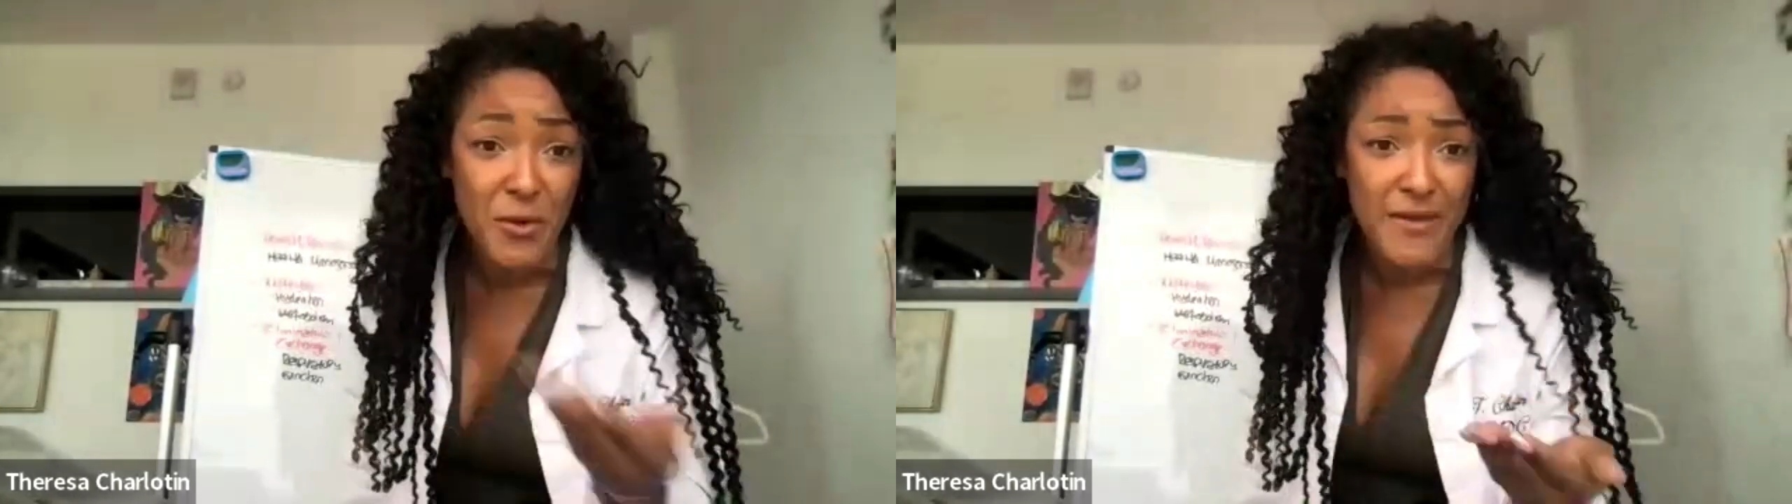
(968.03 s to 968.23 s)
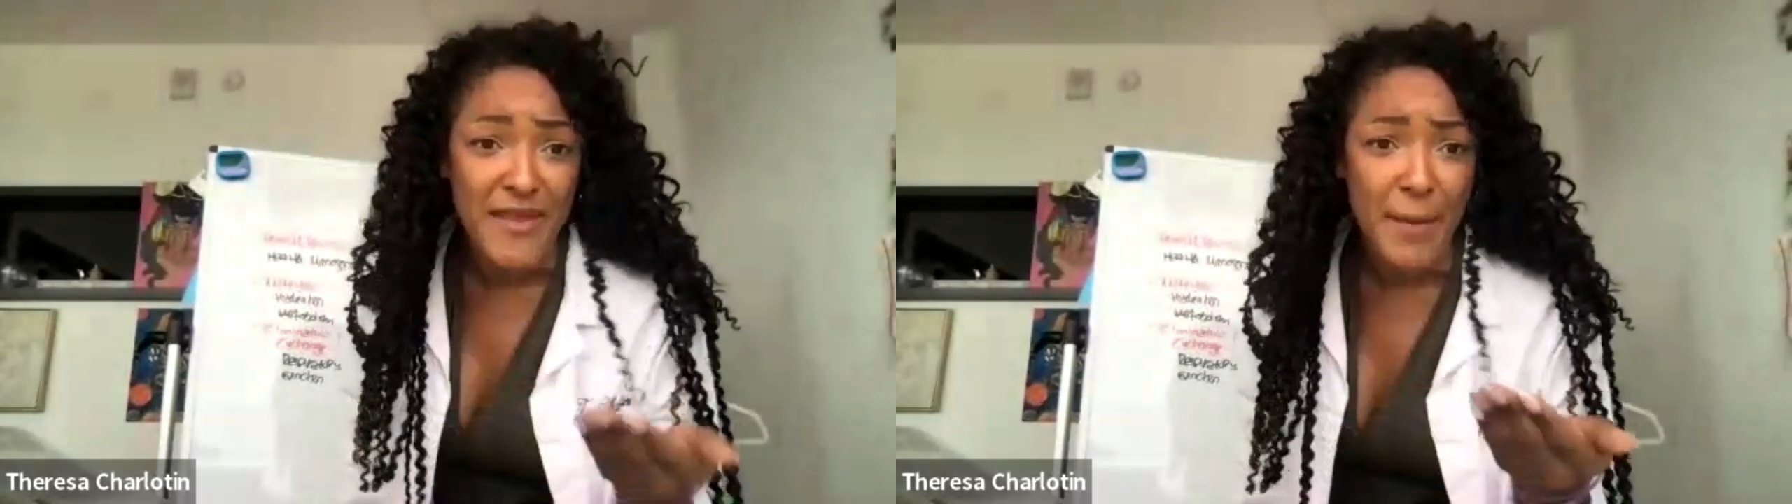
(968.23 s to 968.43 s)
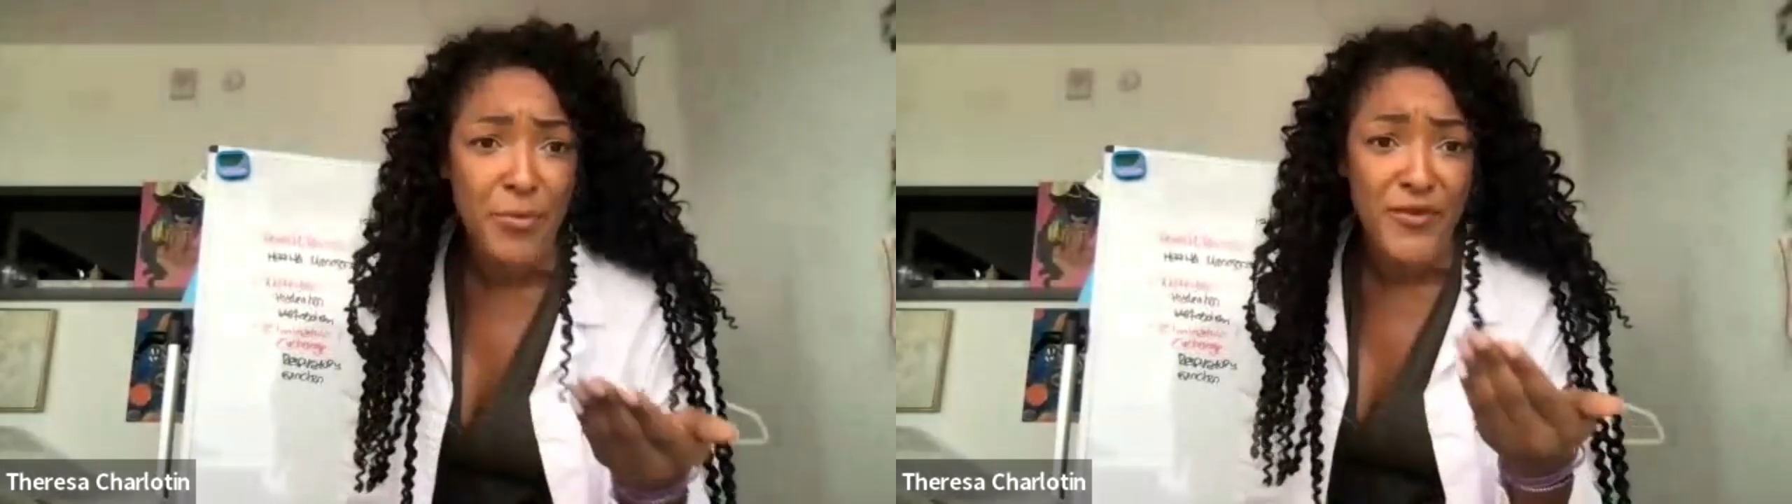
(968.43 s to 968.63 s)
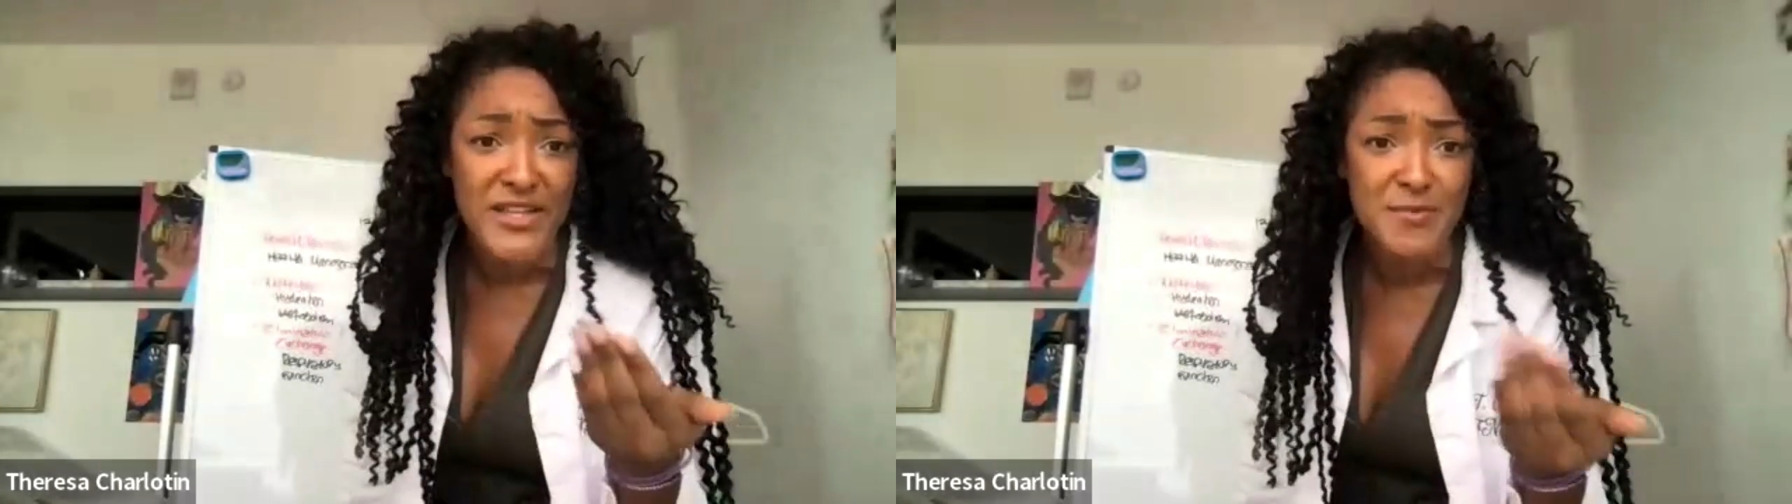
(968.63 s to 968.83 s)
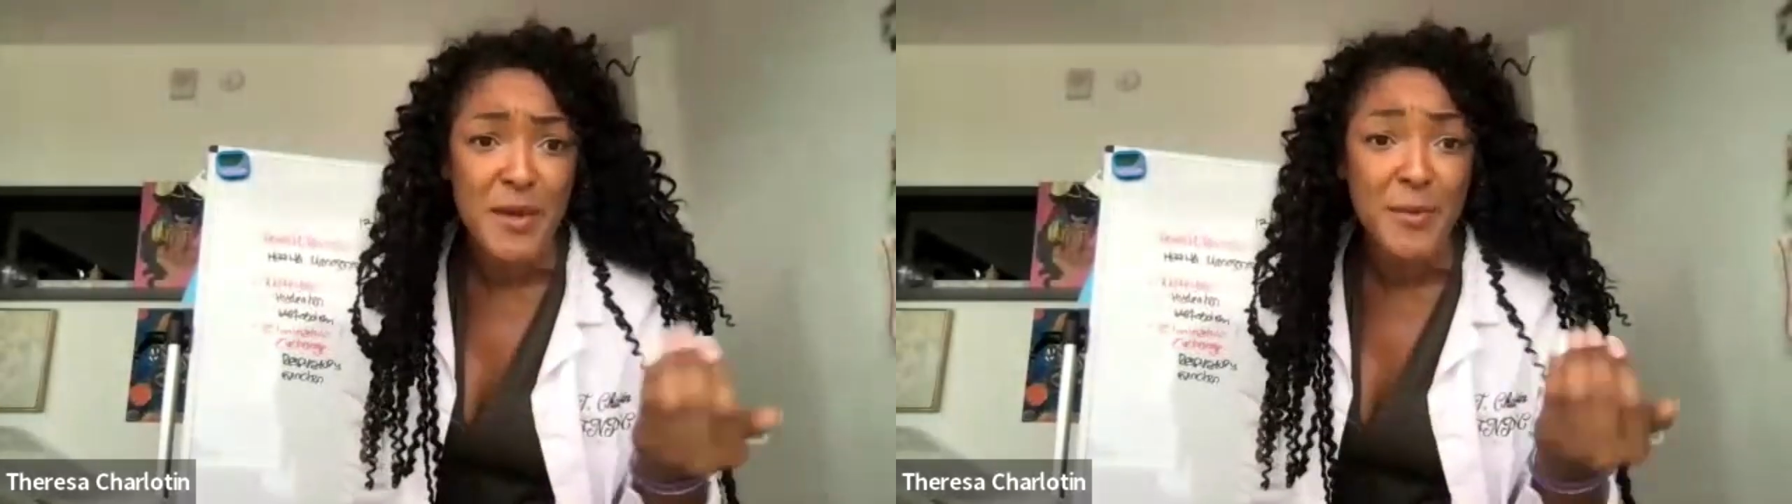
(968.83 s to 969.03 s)
the one that
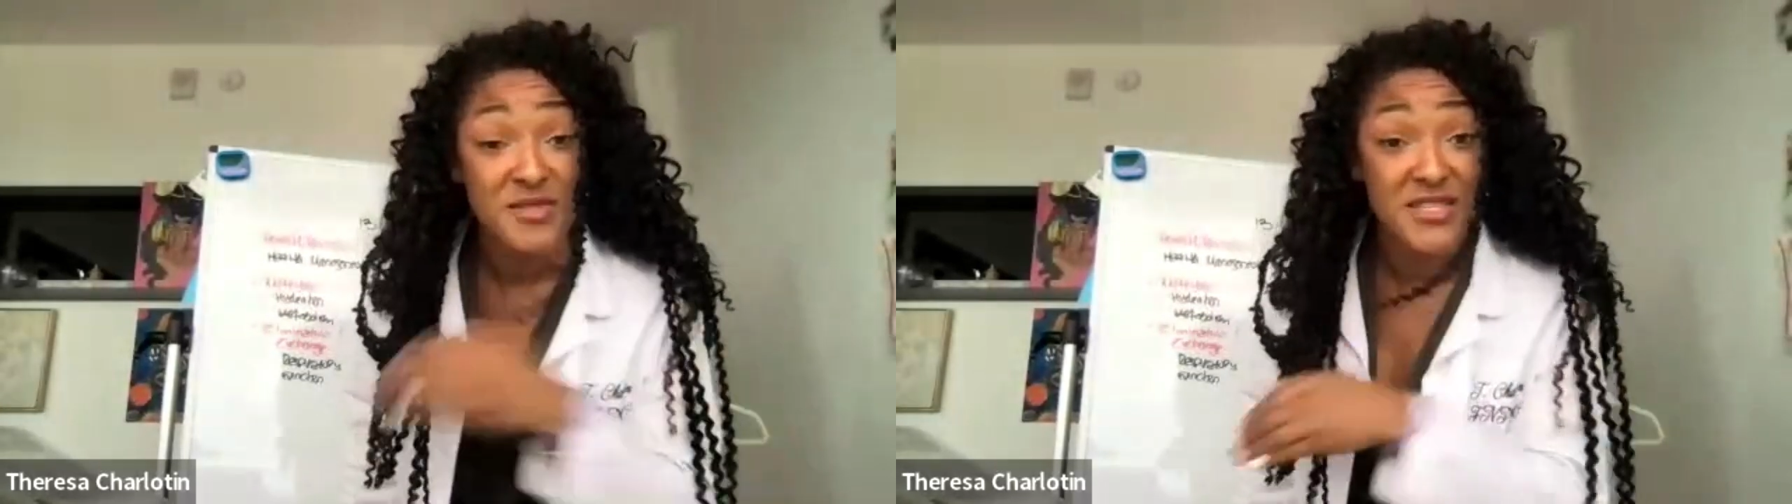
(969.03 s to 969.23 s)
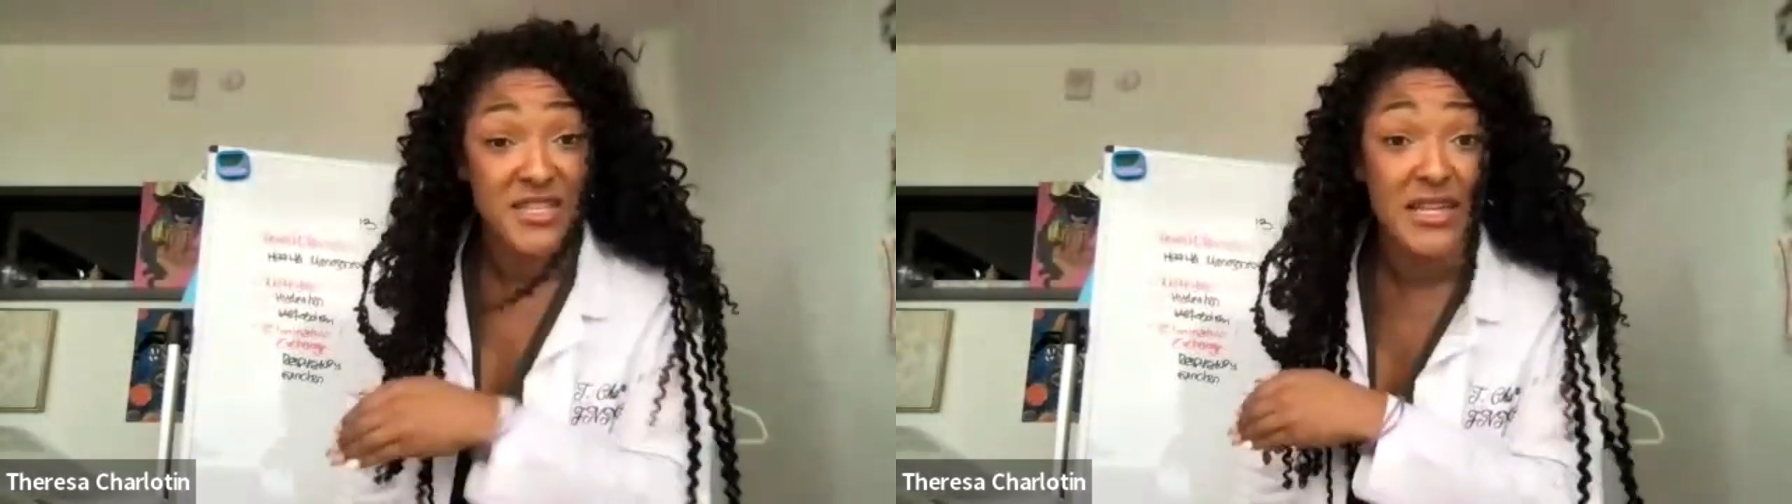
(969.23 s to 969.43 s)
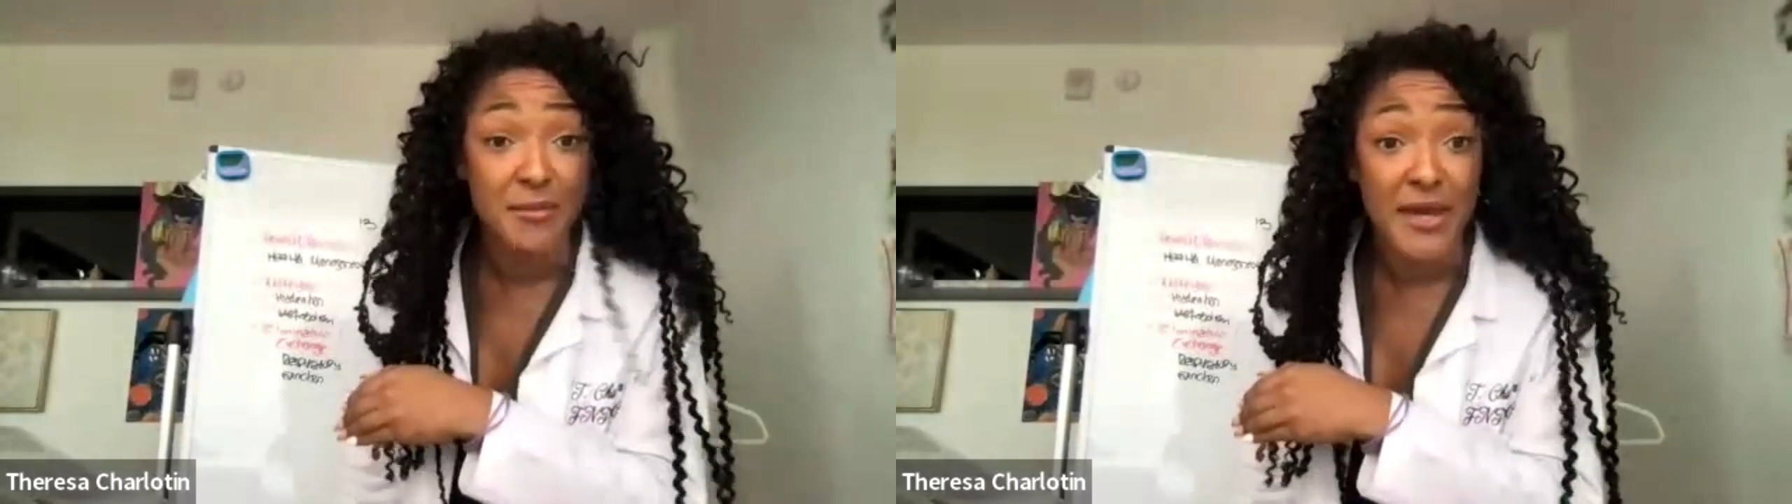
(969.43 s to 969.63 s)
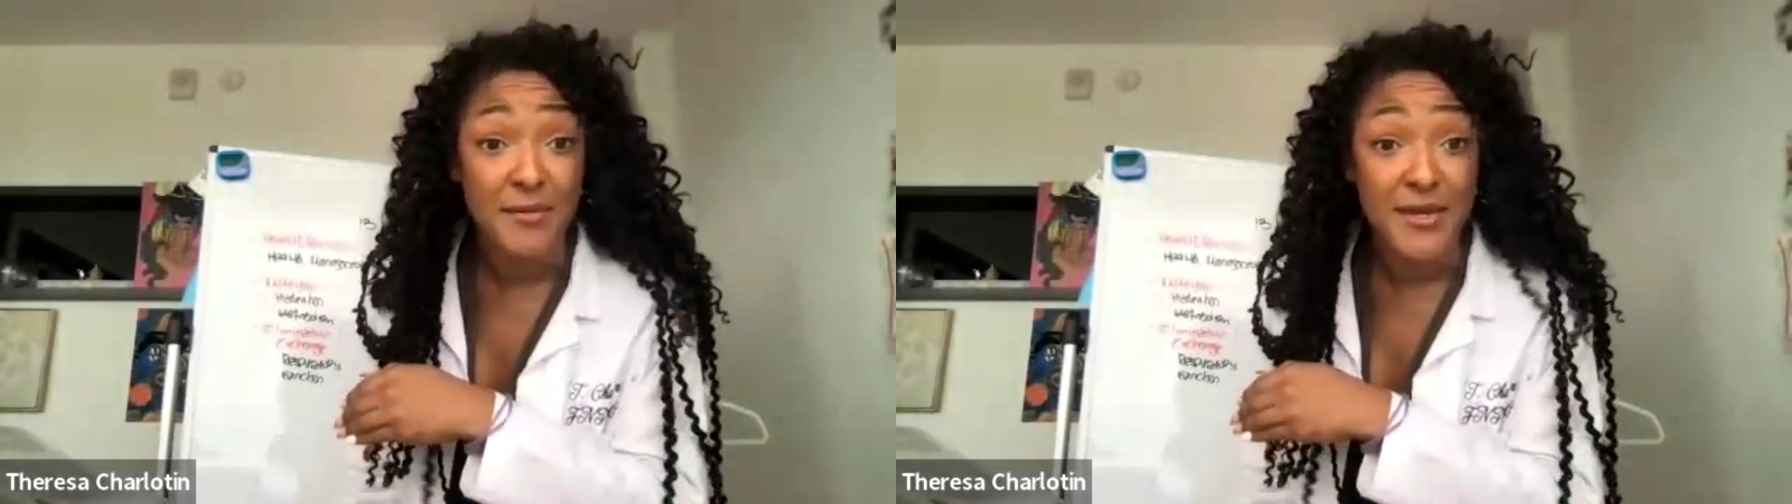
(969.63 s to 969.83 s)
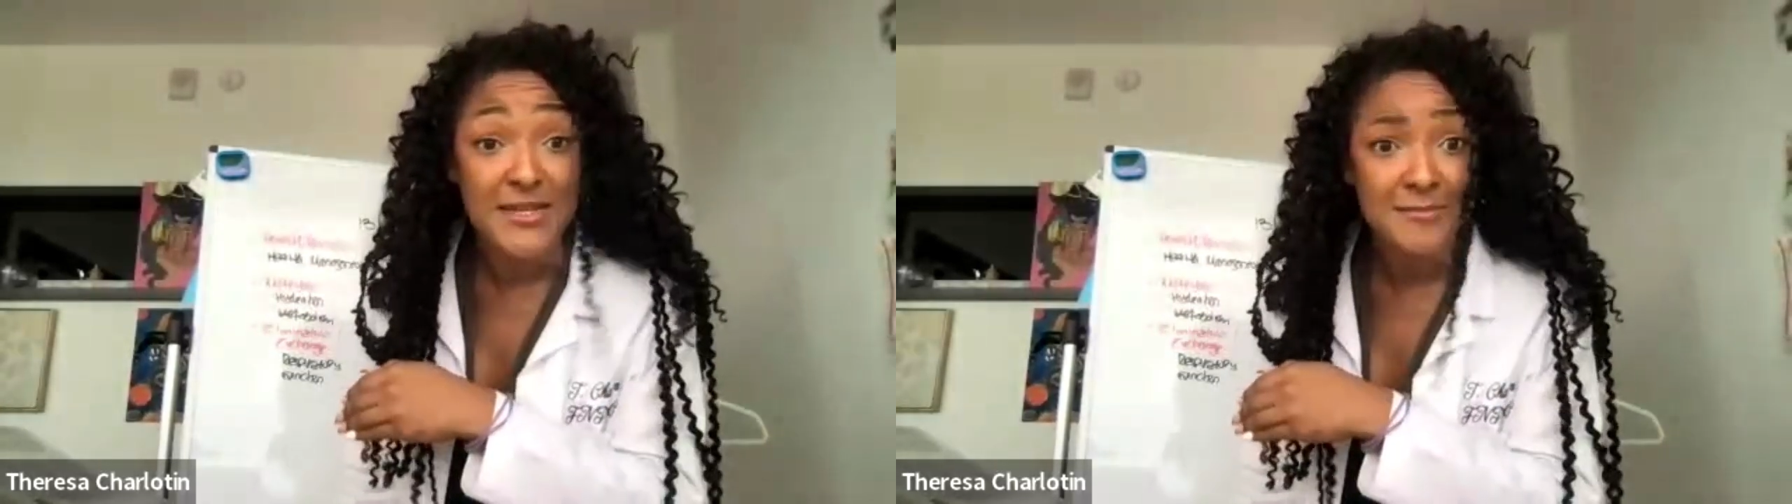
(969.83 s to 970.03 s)
prevents people from stealing
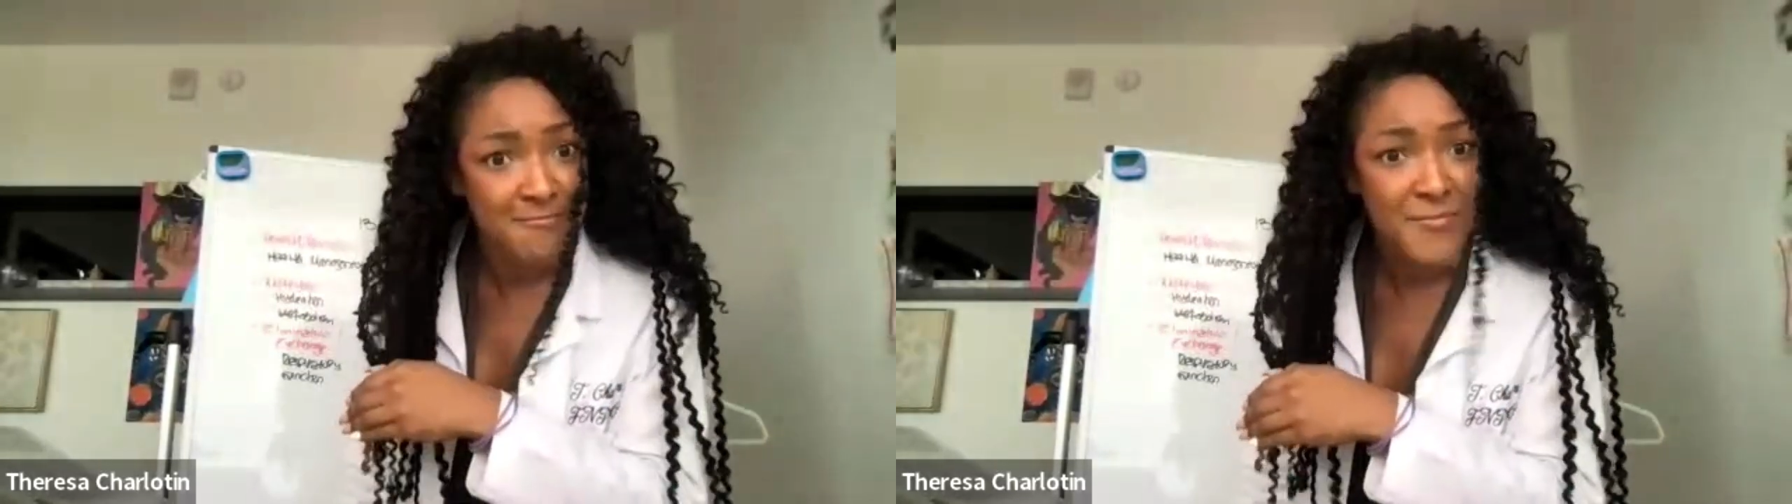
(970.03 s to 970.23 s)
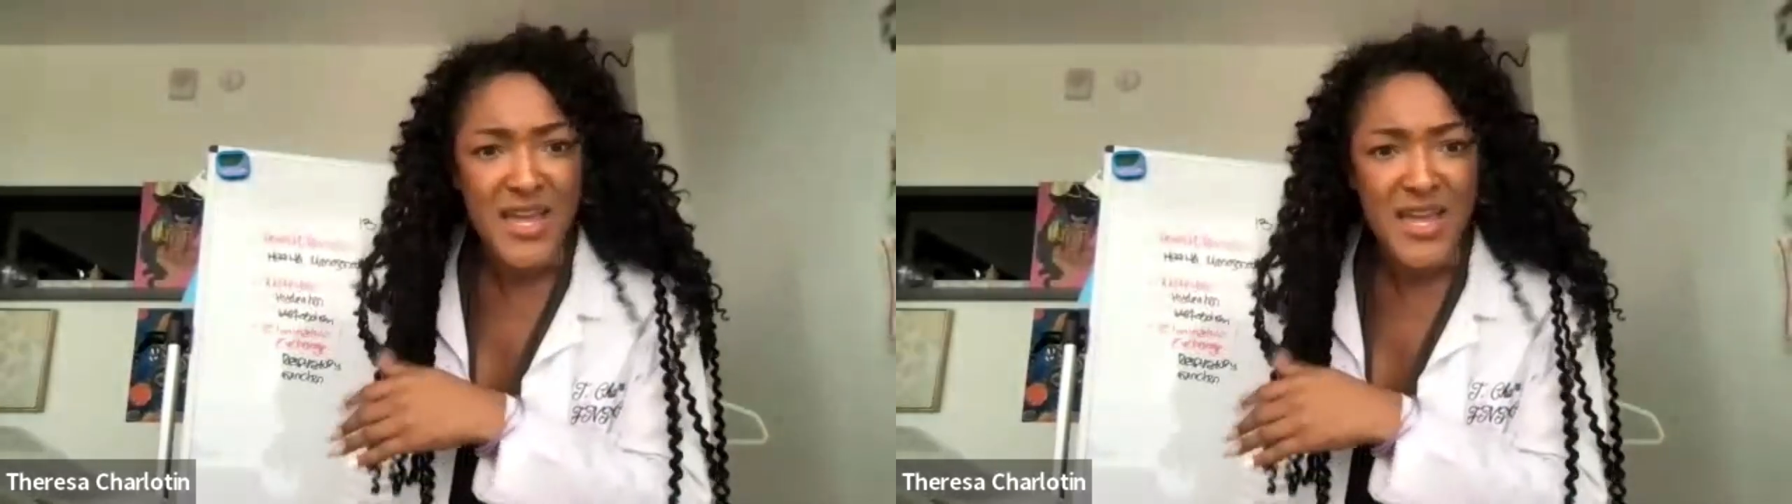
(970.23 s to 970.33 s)
babies.